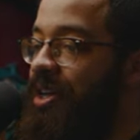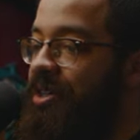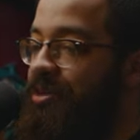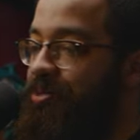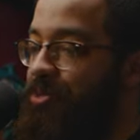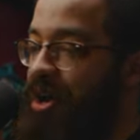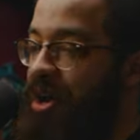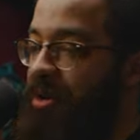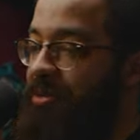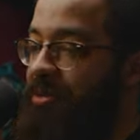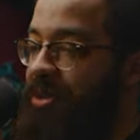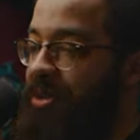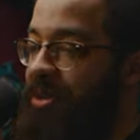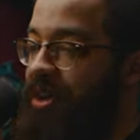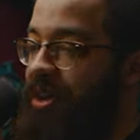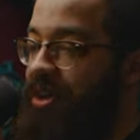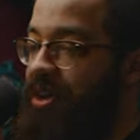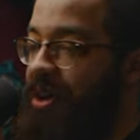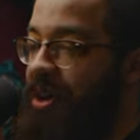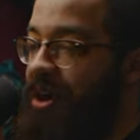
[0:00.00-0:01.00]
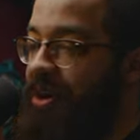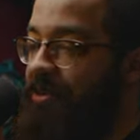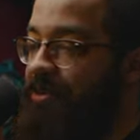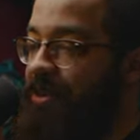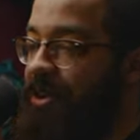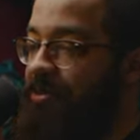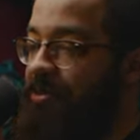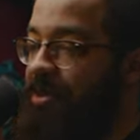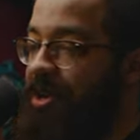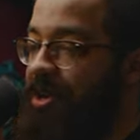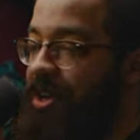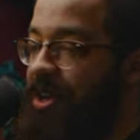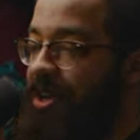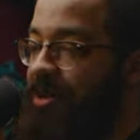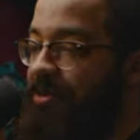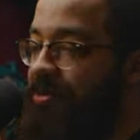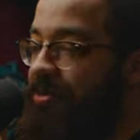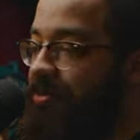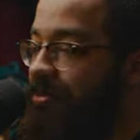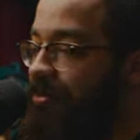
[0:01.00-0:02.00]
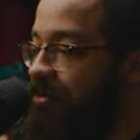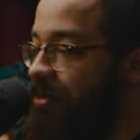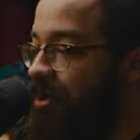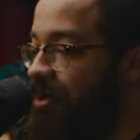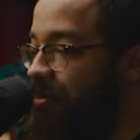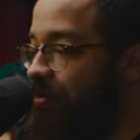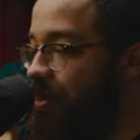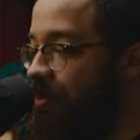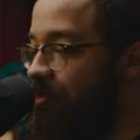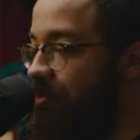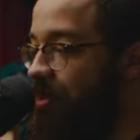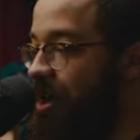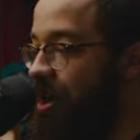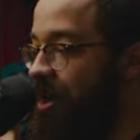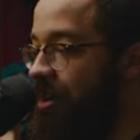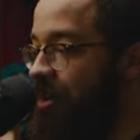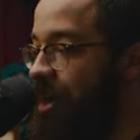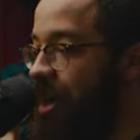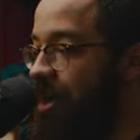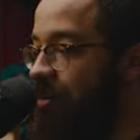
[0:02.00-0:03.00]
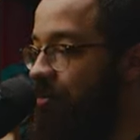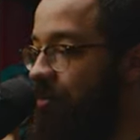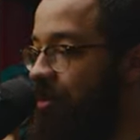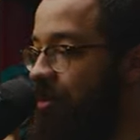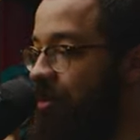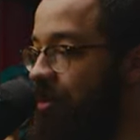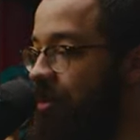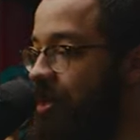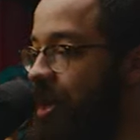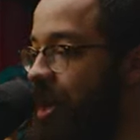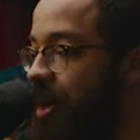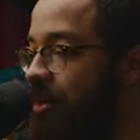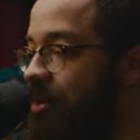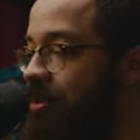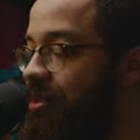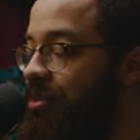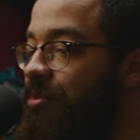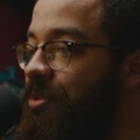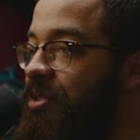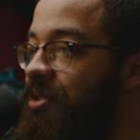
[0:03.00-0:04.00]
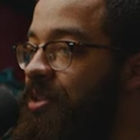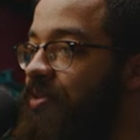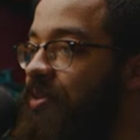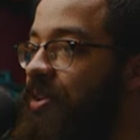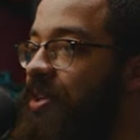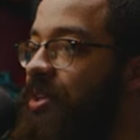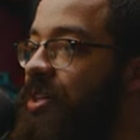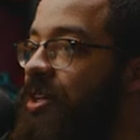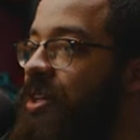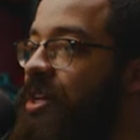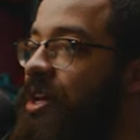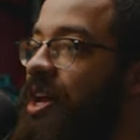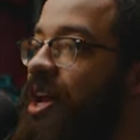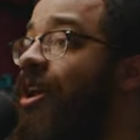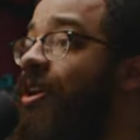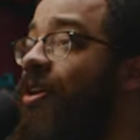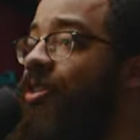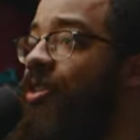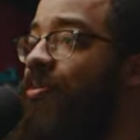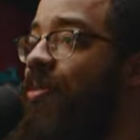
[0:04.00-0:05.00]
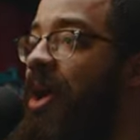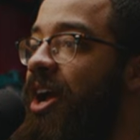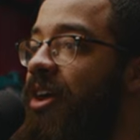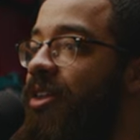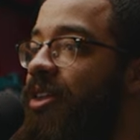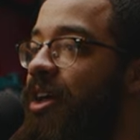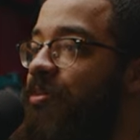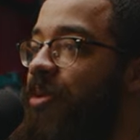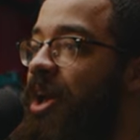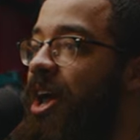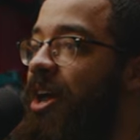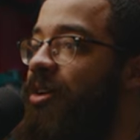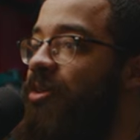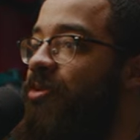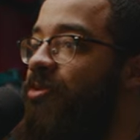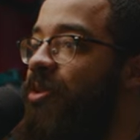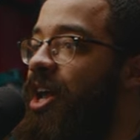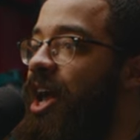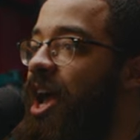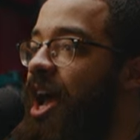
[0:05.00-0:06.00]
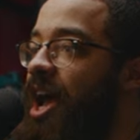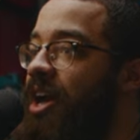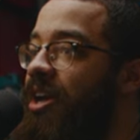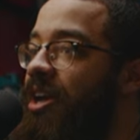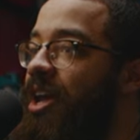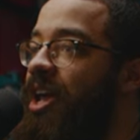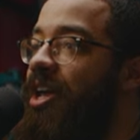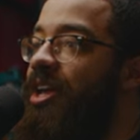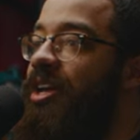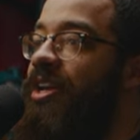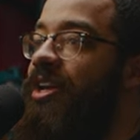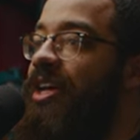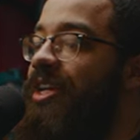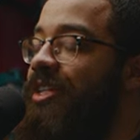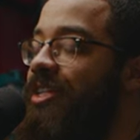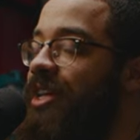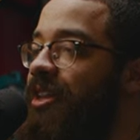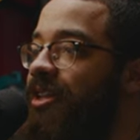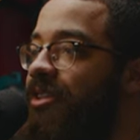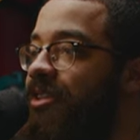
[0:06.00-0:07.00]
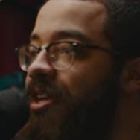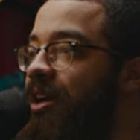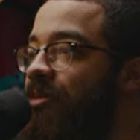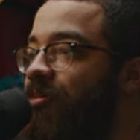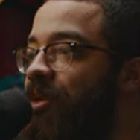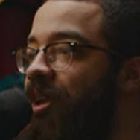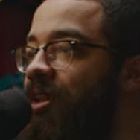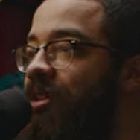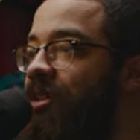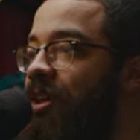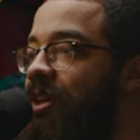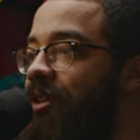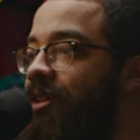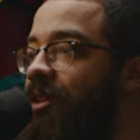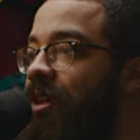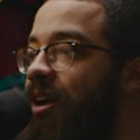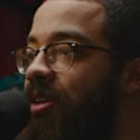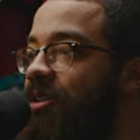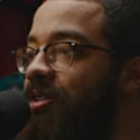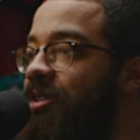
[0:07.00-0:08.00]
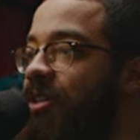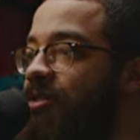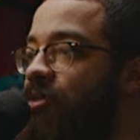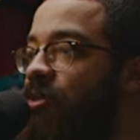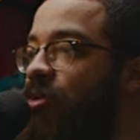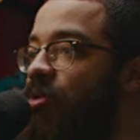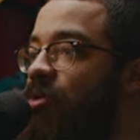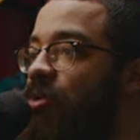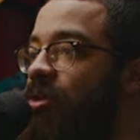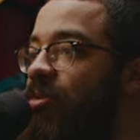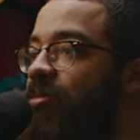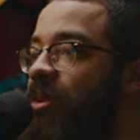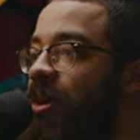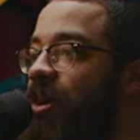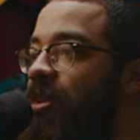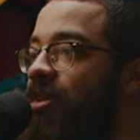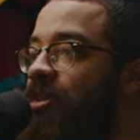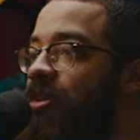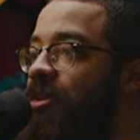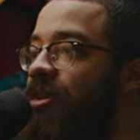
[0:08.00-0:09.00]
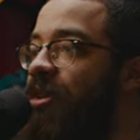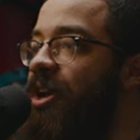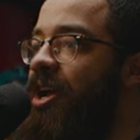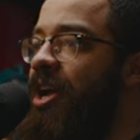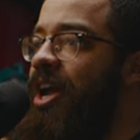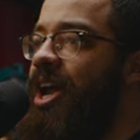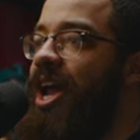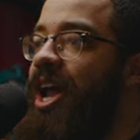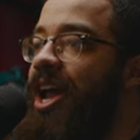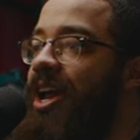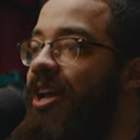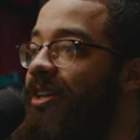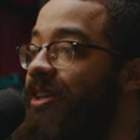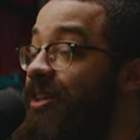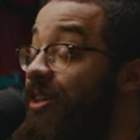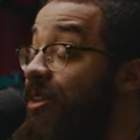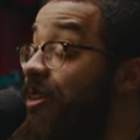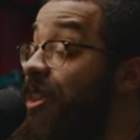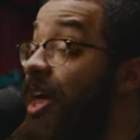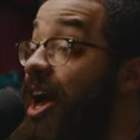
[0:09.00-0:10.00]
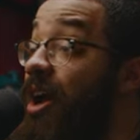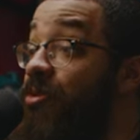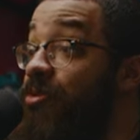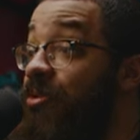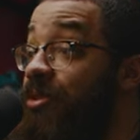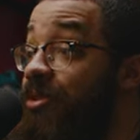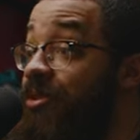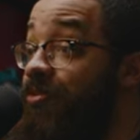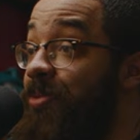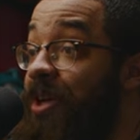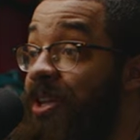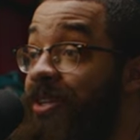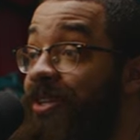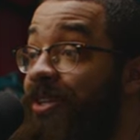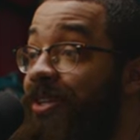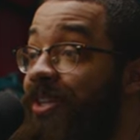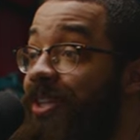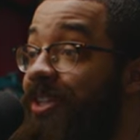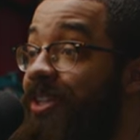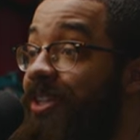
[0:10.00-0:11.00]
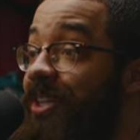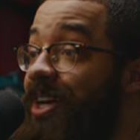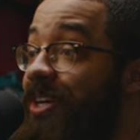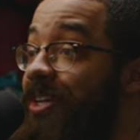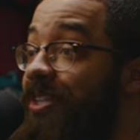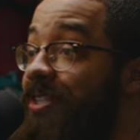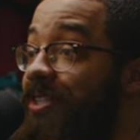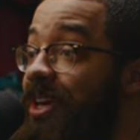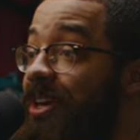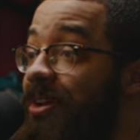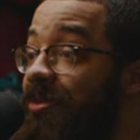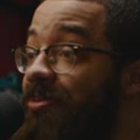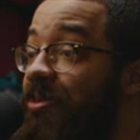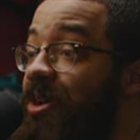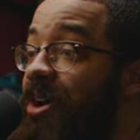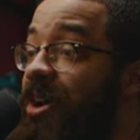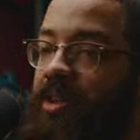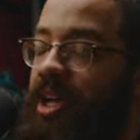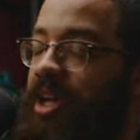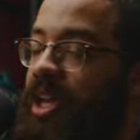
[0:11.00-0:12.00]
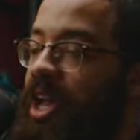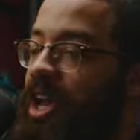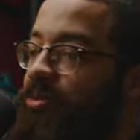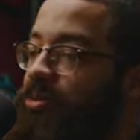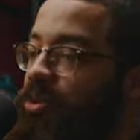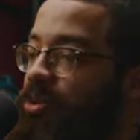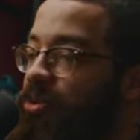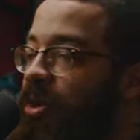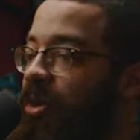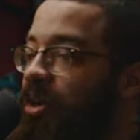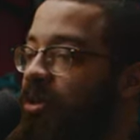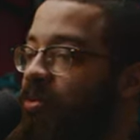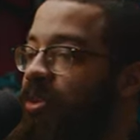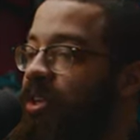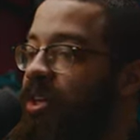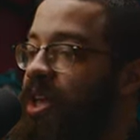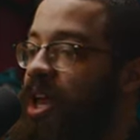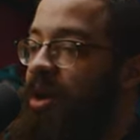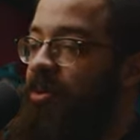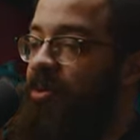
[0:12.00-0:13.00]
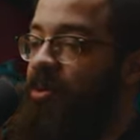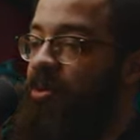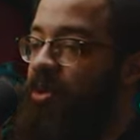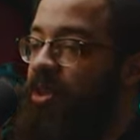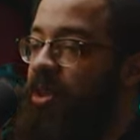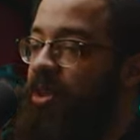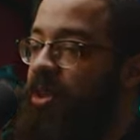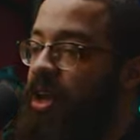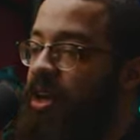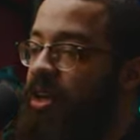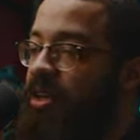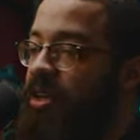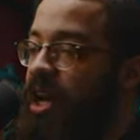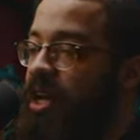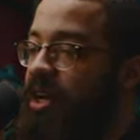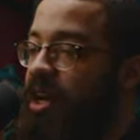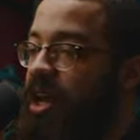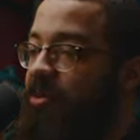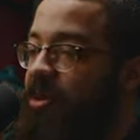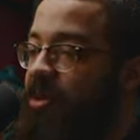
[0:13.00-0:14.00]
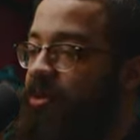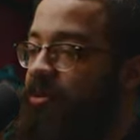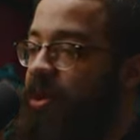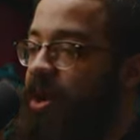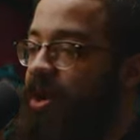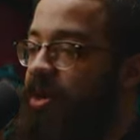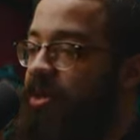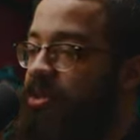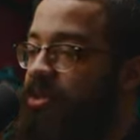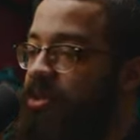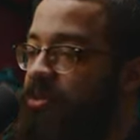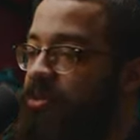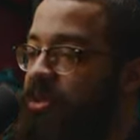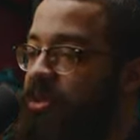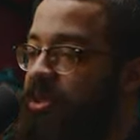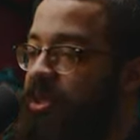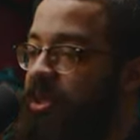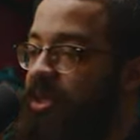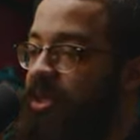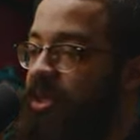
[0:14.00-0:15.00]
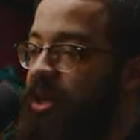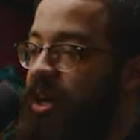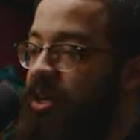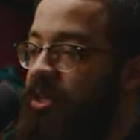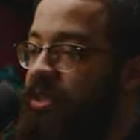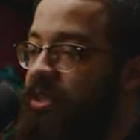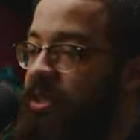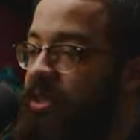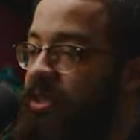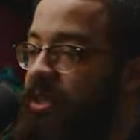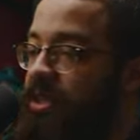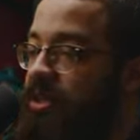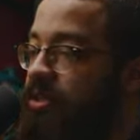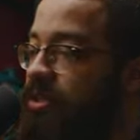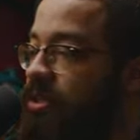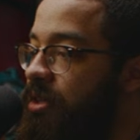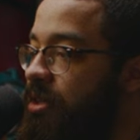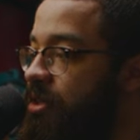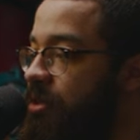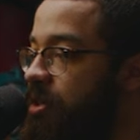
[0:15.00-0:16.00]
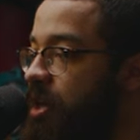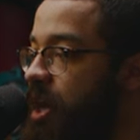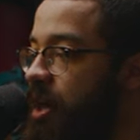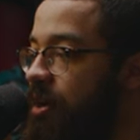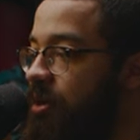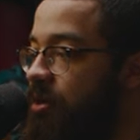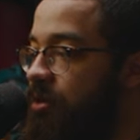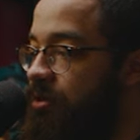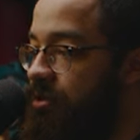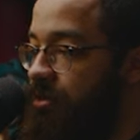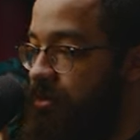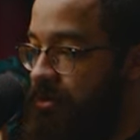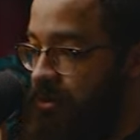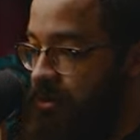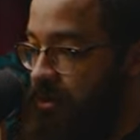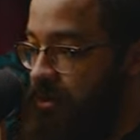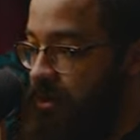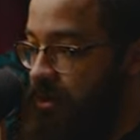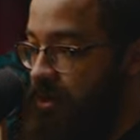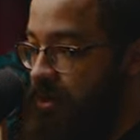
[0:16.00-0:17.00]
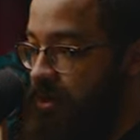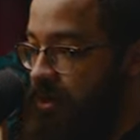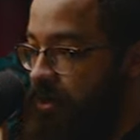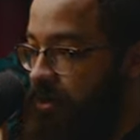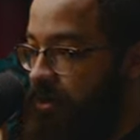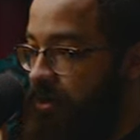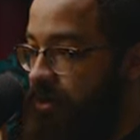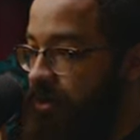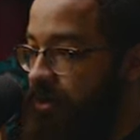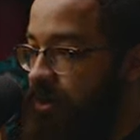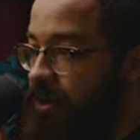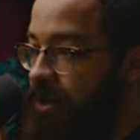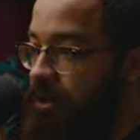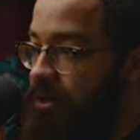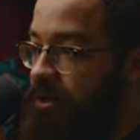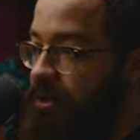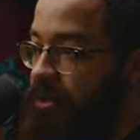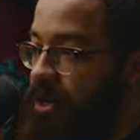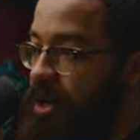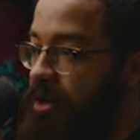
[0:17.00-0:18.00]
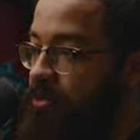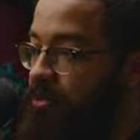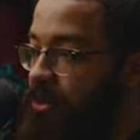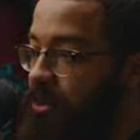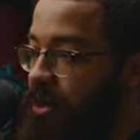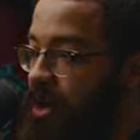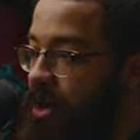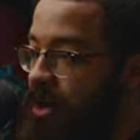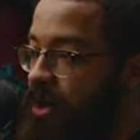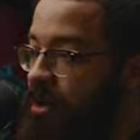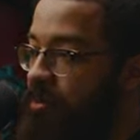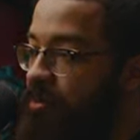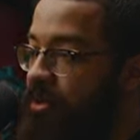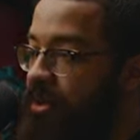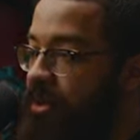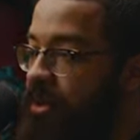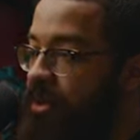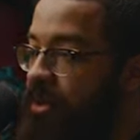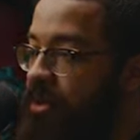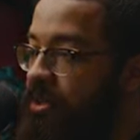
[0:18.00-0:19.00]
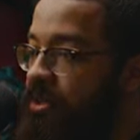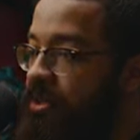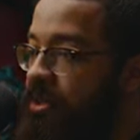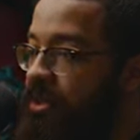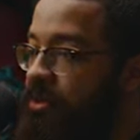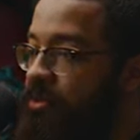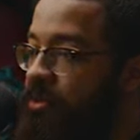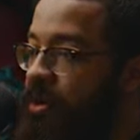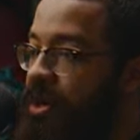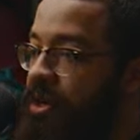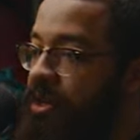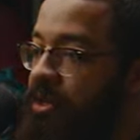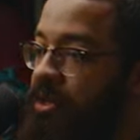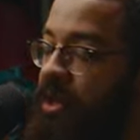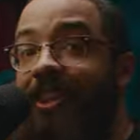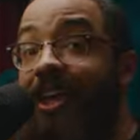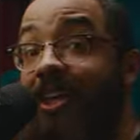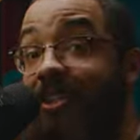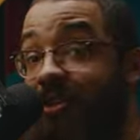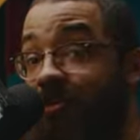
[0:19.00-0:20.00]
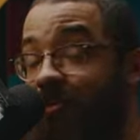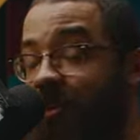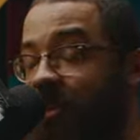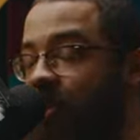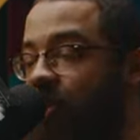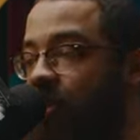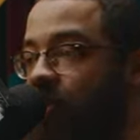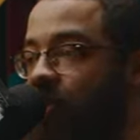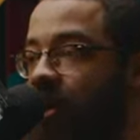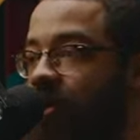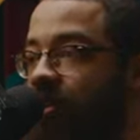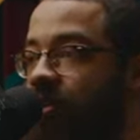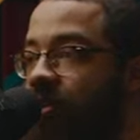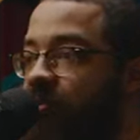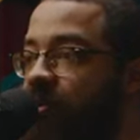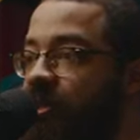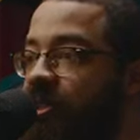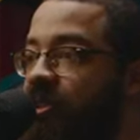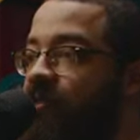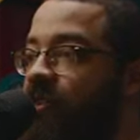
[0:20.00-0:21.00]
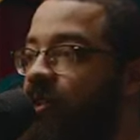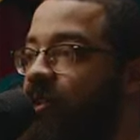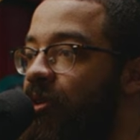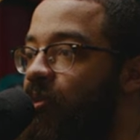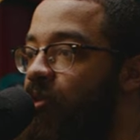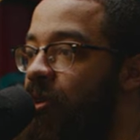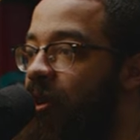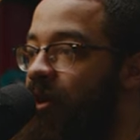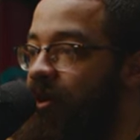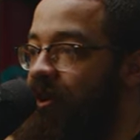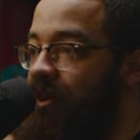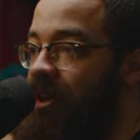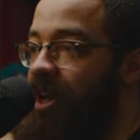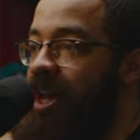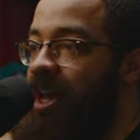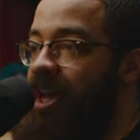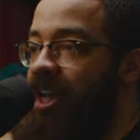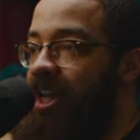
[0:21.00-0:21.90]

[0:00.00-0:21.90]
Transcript: It's probably cut off at mid hip, but we blocked that with the talent specifically. And on the back of that panel, we had a IntelliTech Mega Light Cloth set to a warm color. And that was basically the lighting setup. Again, we're working with a camera with a lot of dynamic range, so we're seeing a lot of details in the shadows still, and we're not completely silhouetted. And that's something the director specifically wanted.